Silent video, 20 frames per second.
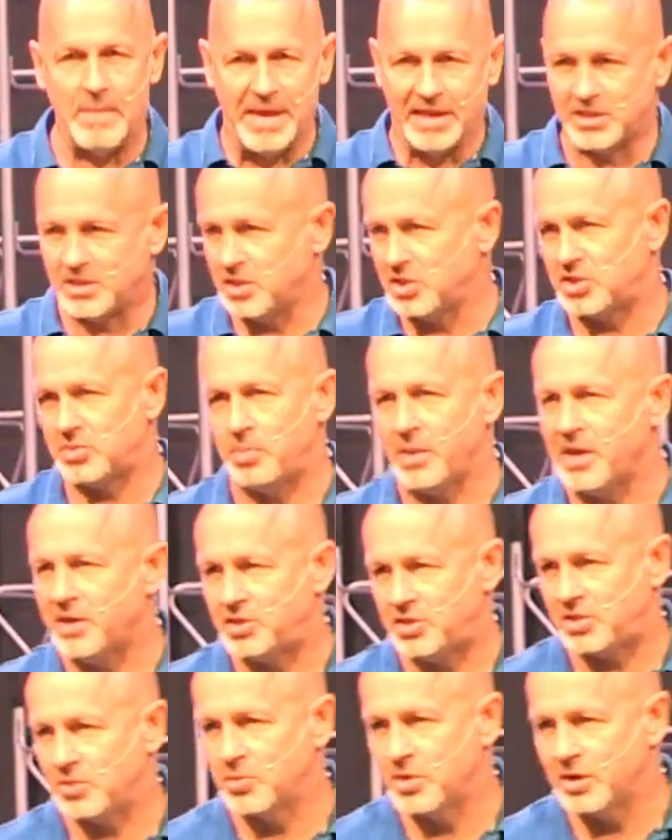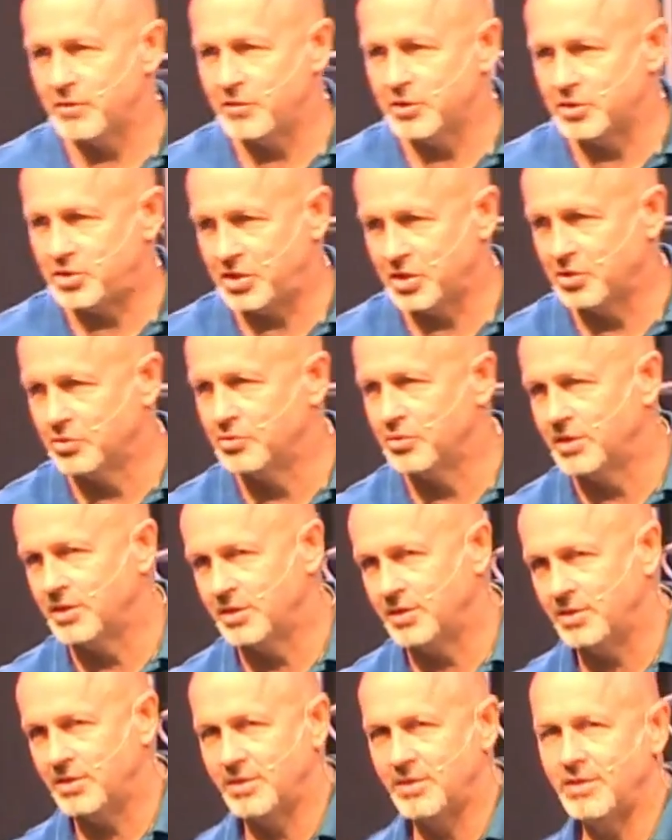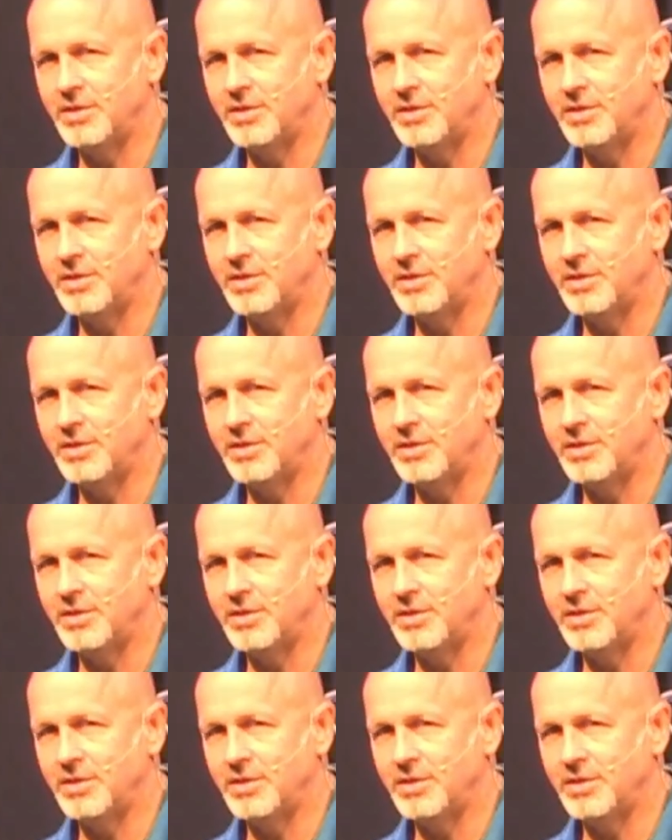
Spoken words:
amazing speech to one of your children?